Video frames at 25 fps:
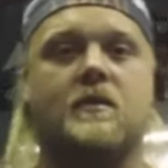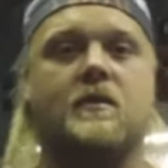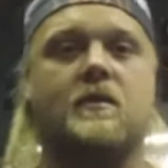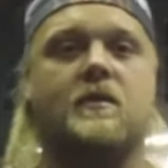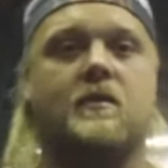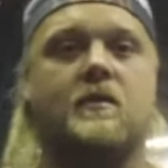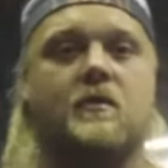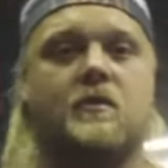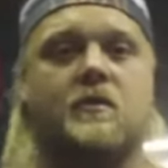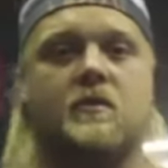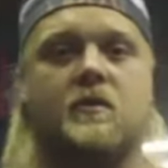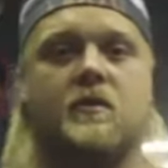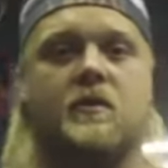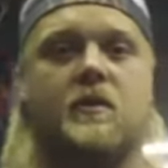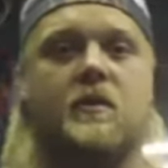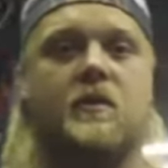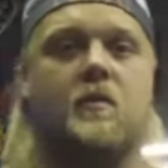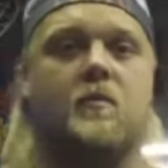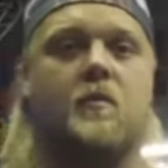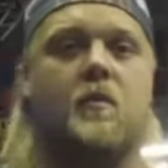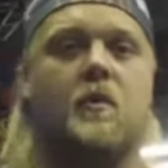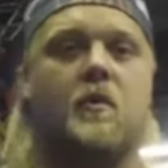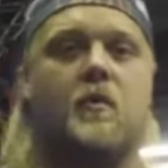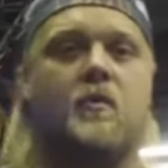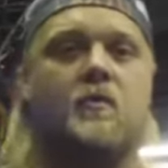and usually they're
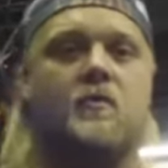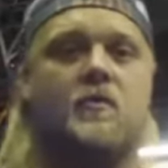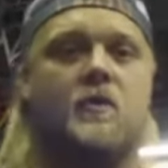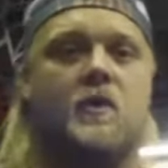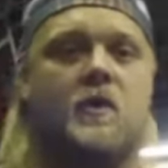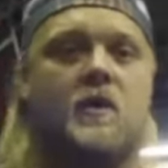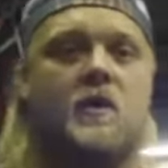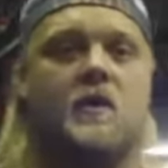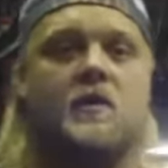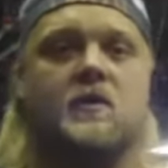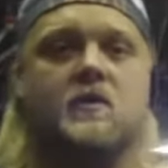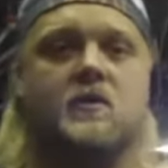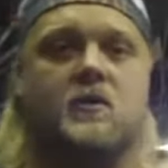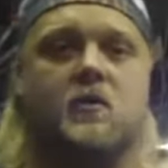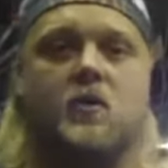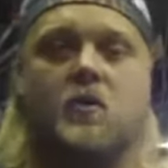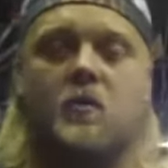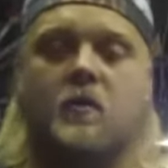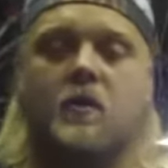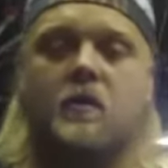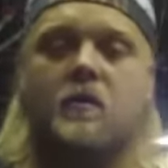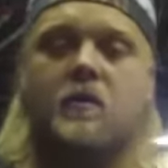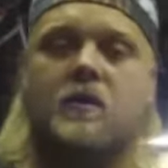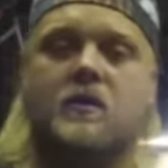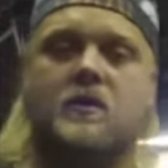both drunk, so
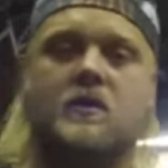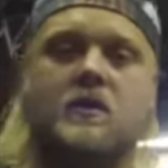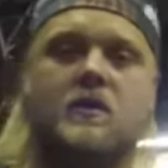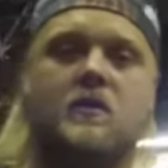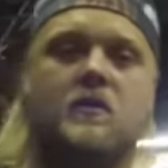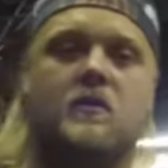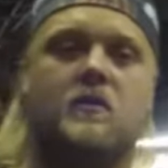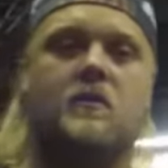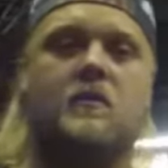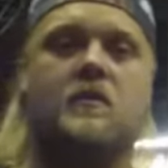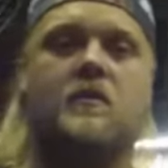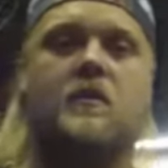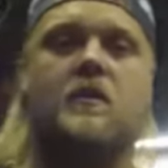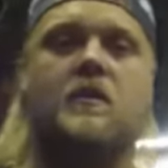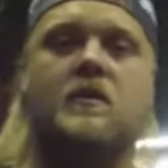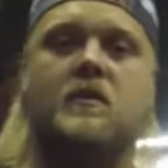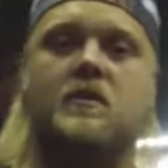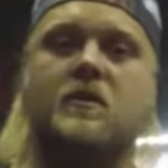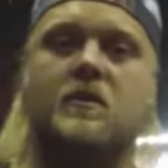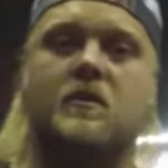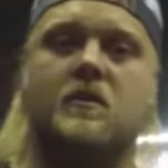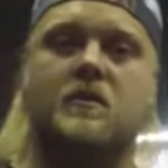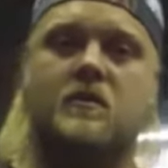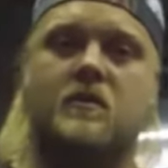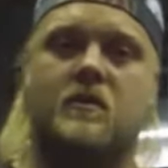nobody wants to go through their
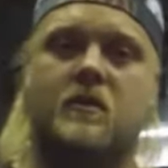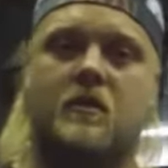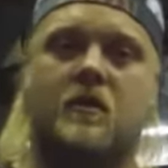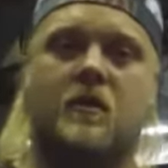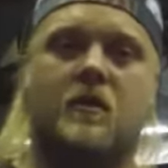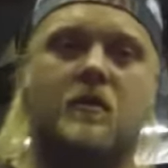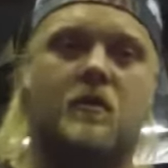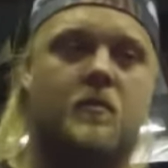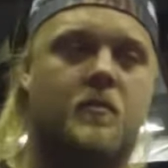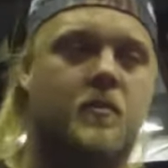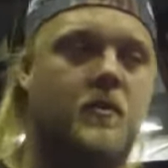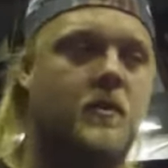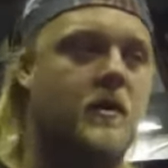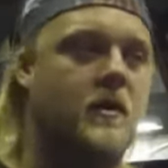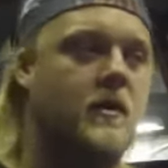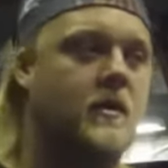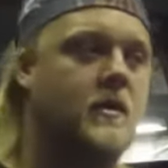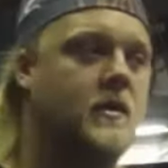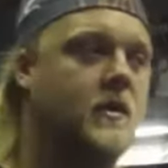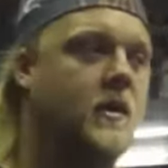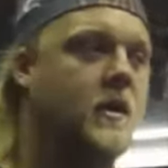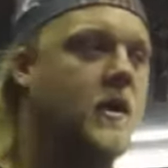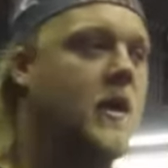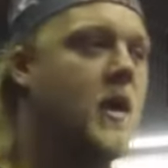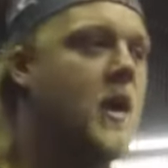insurance or call the
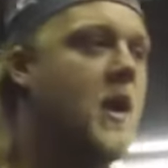police,